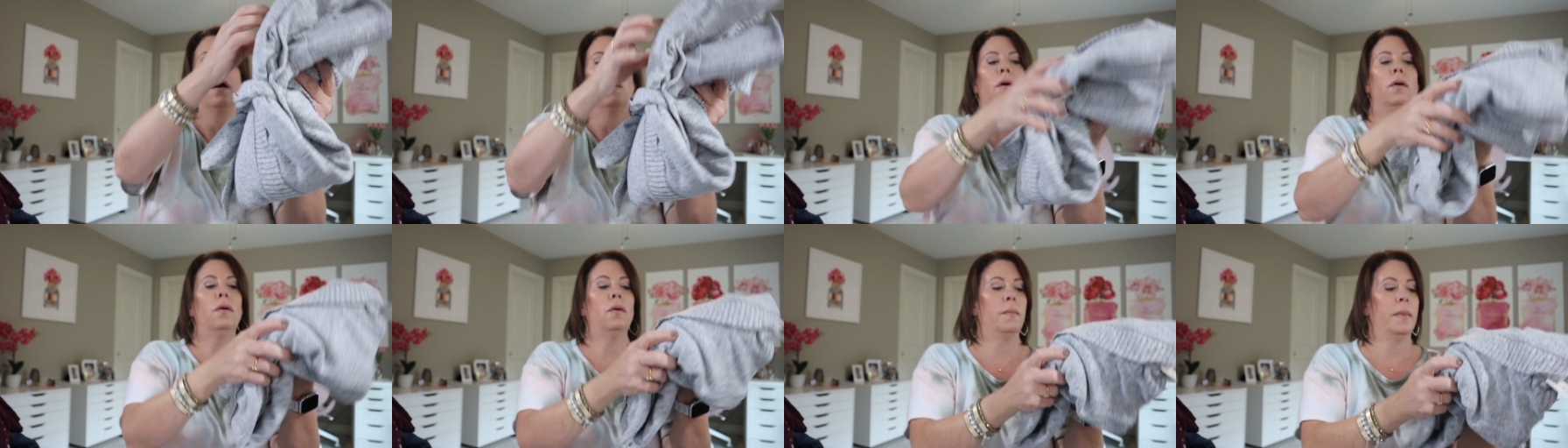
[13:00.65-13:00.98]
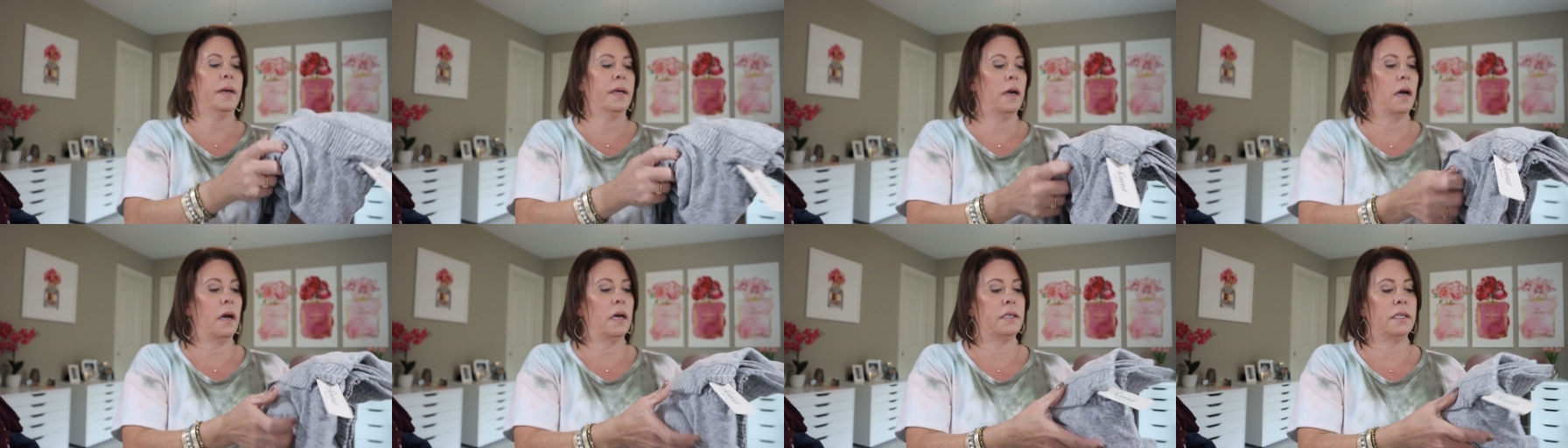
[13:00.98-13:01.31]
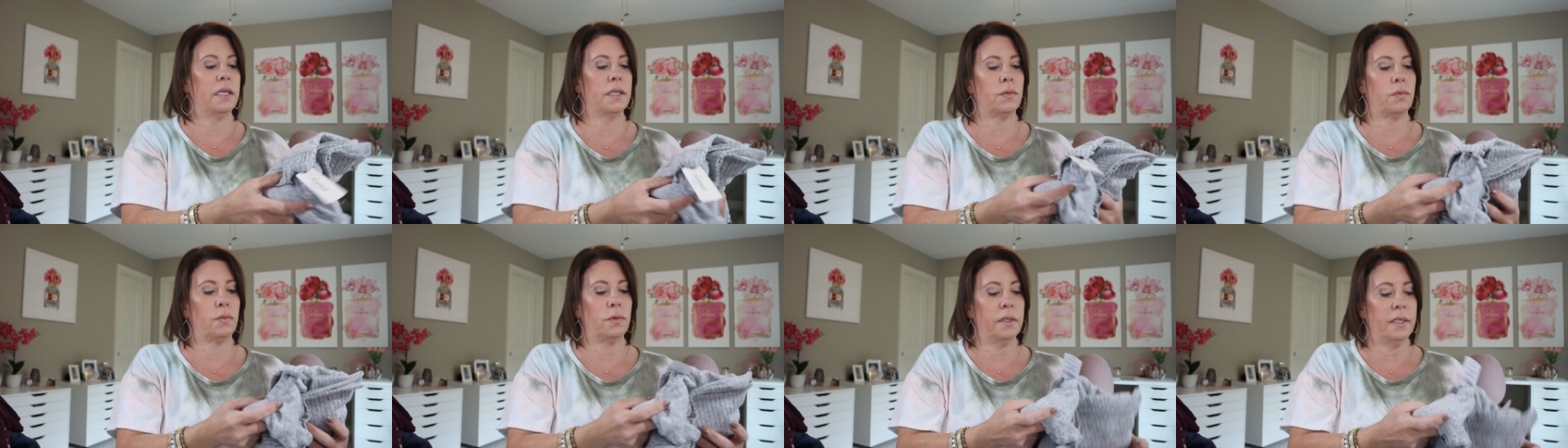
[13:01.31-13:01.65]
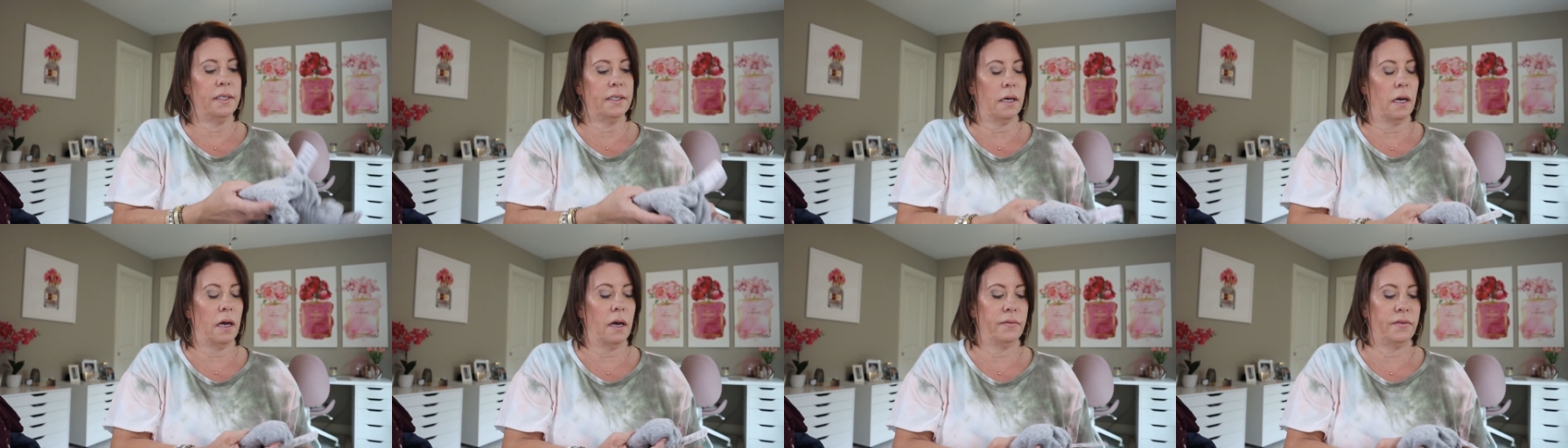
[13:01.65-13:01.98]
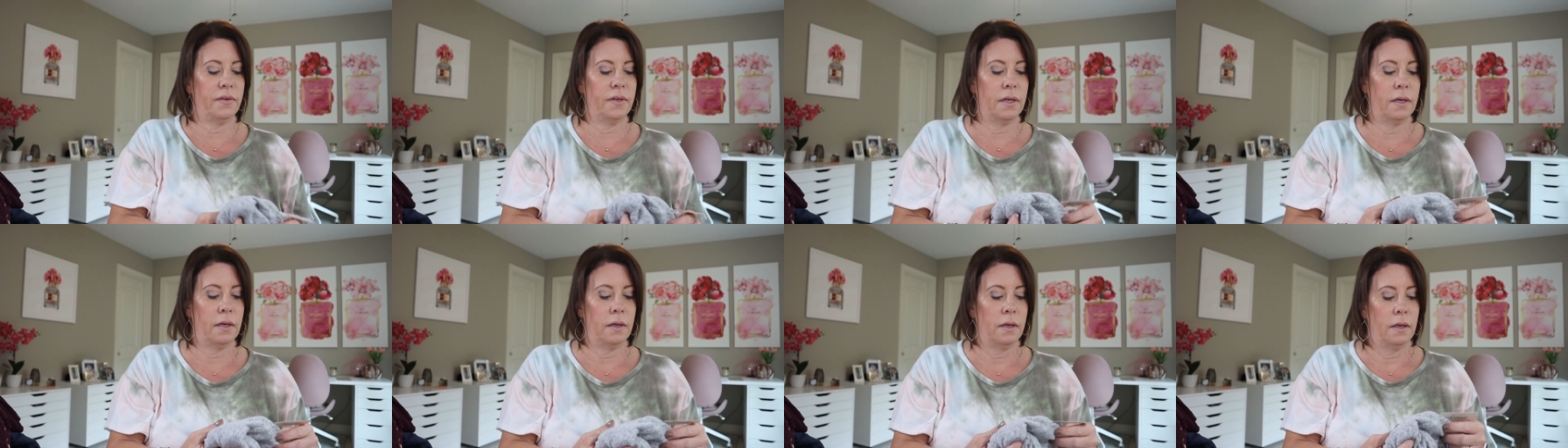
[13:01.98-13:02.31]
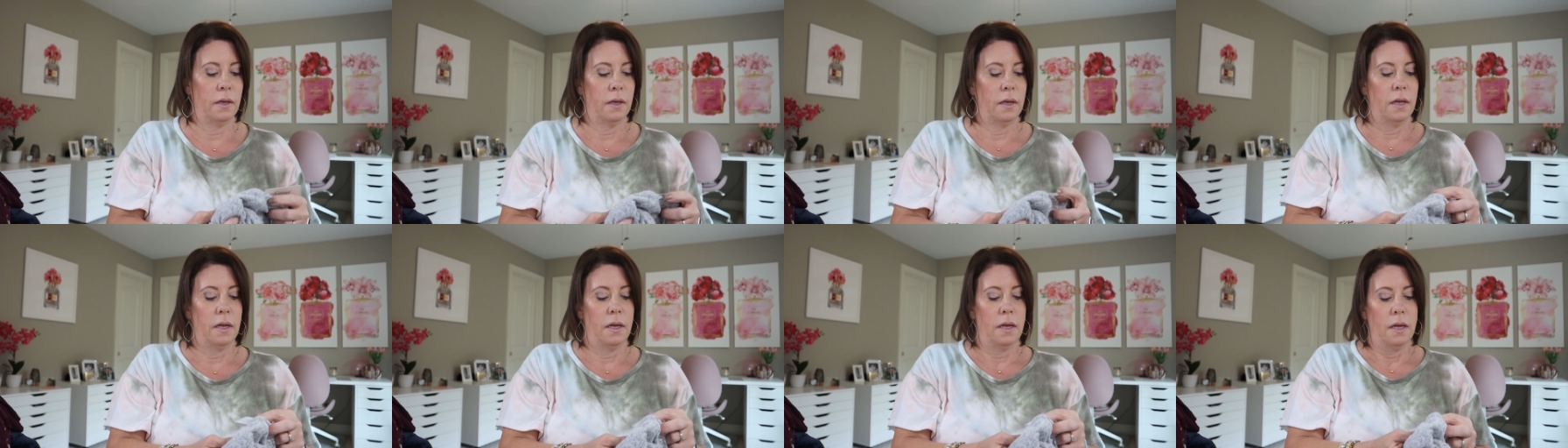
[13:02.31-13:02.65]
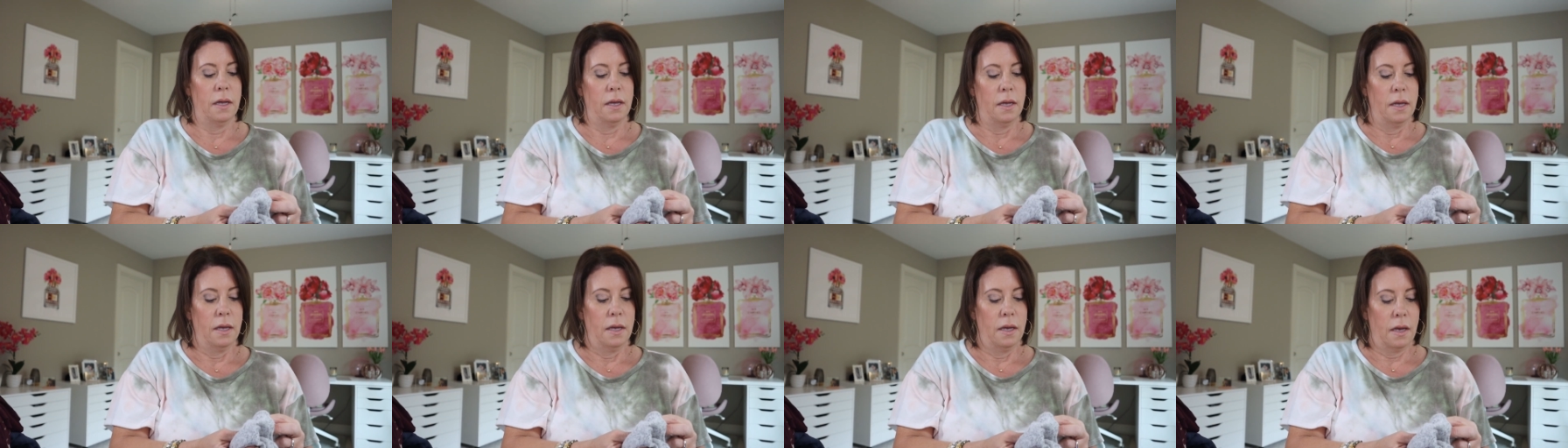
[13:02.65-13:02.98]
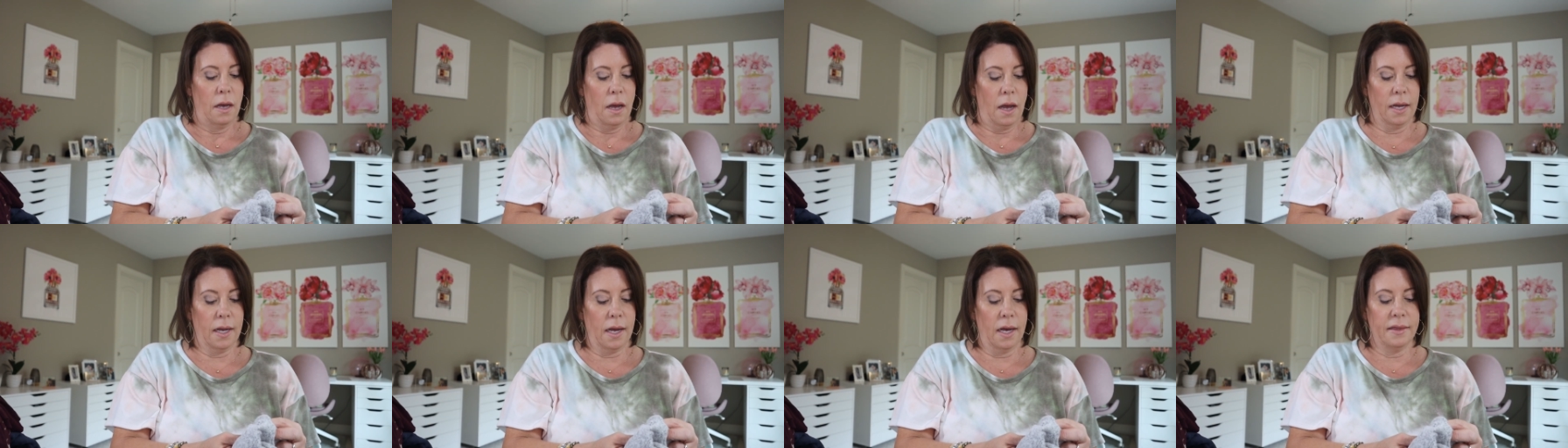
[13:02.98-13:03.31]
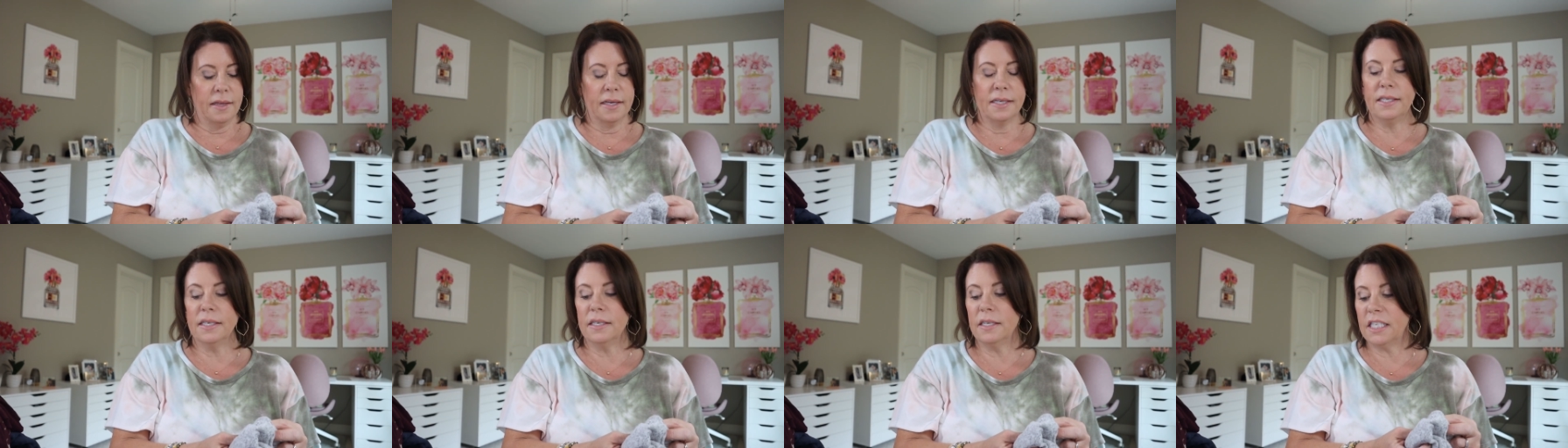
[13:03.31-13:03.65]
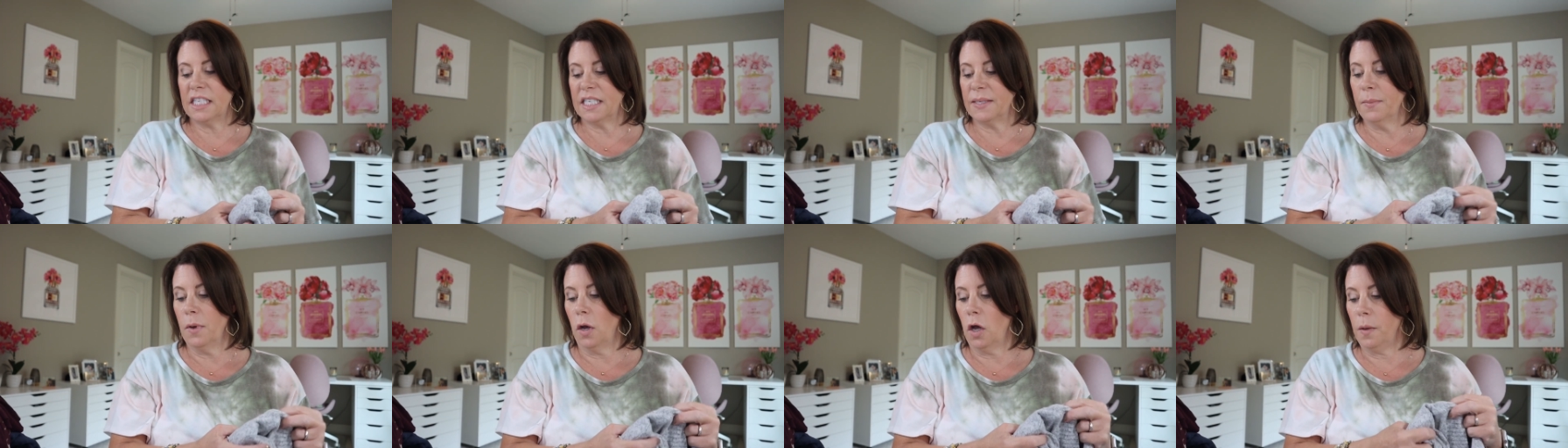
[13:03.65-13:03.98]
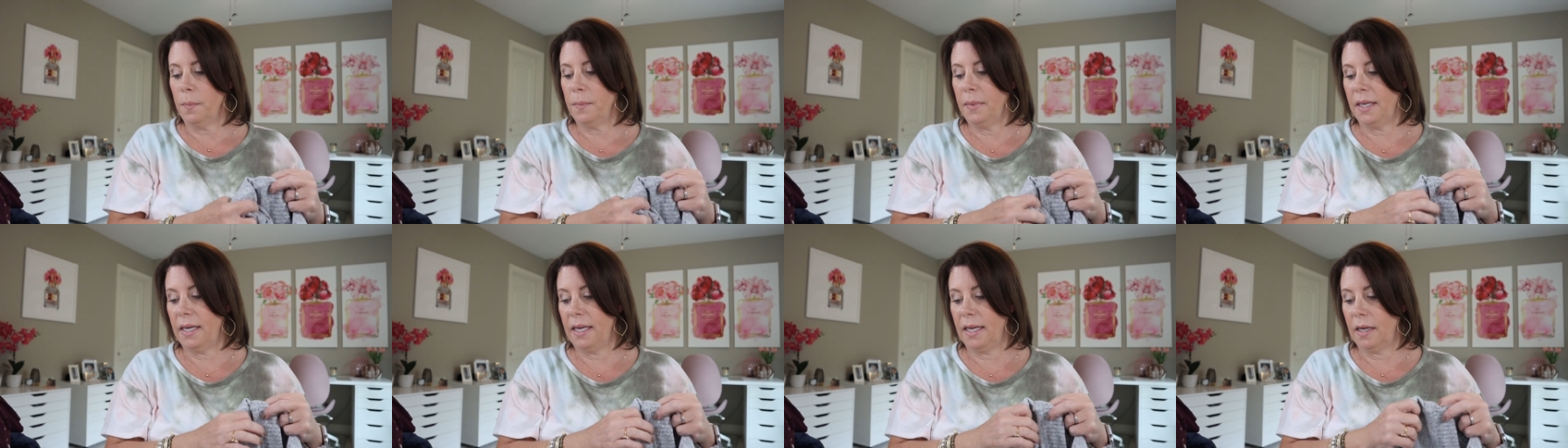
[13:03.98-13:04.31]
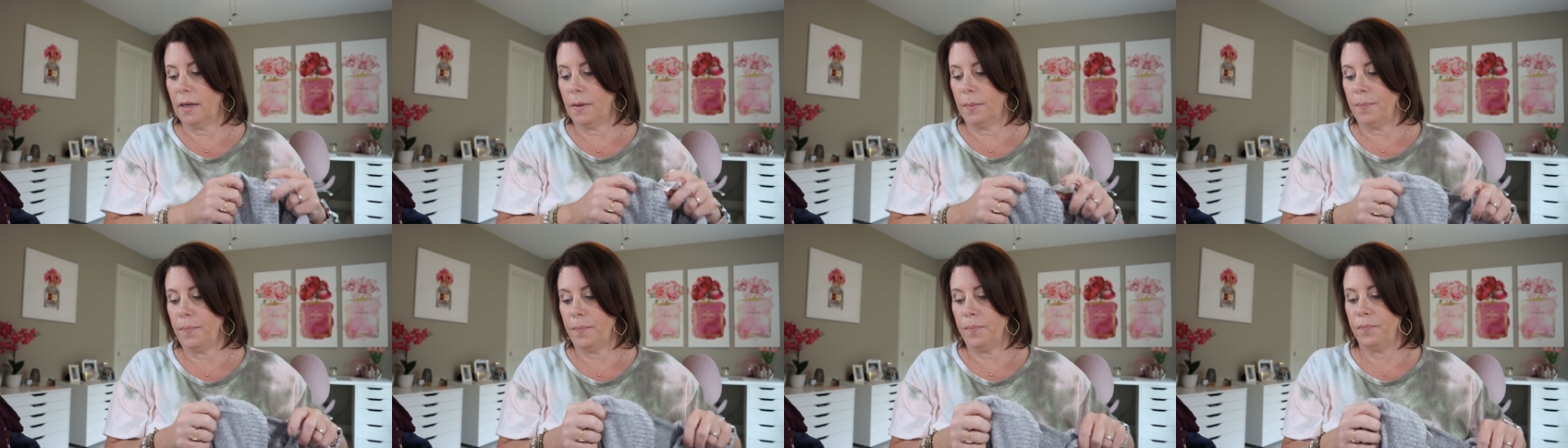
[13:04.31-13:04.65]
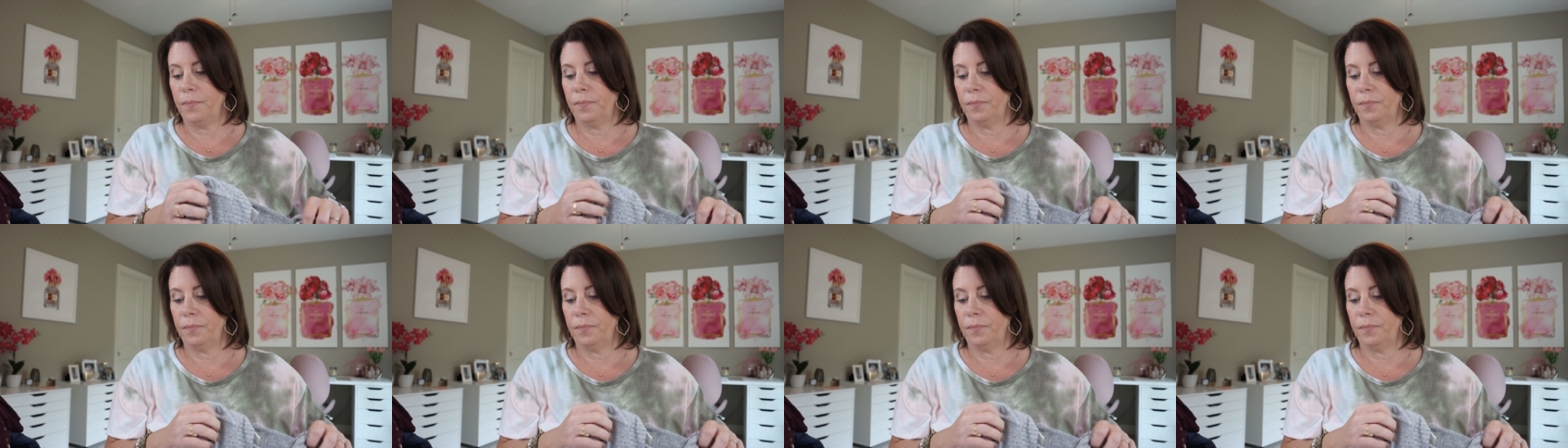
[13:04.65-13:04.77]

oh my gosh, that's really soft. I got this in a small medium.